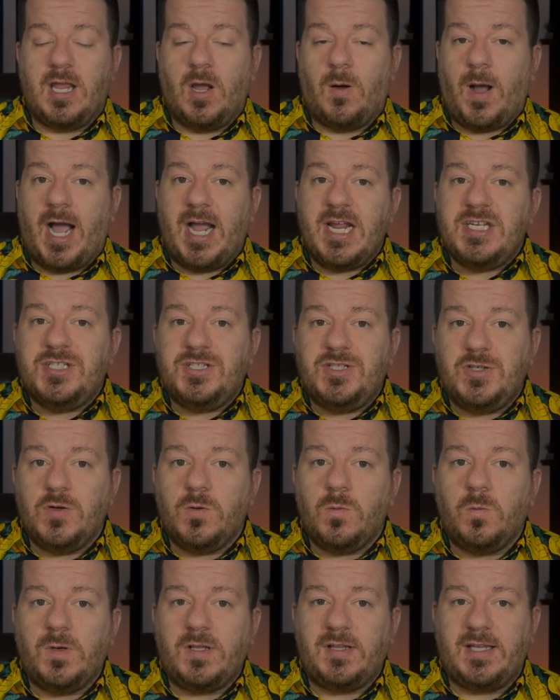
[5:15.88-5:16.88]
Now, I
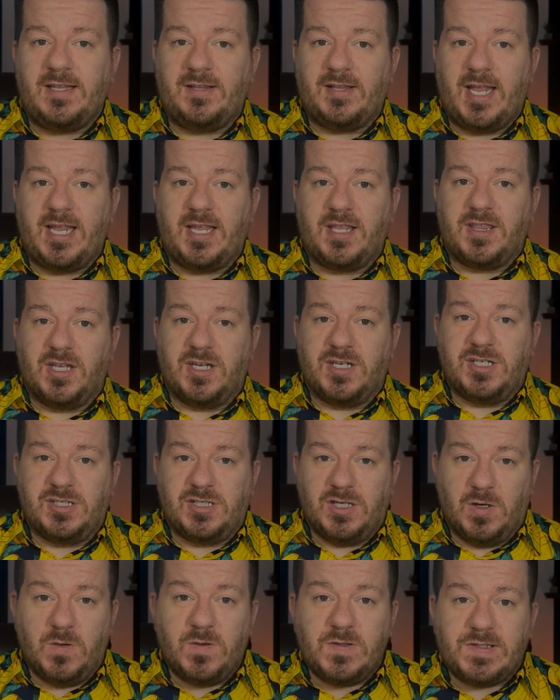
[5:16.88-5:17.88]
do really like the
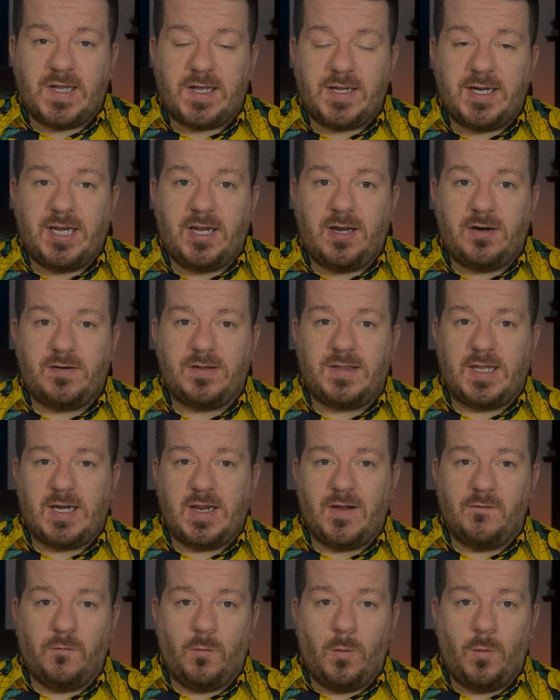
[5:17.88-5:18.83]
shows on here that I've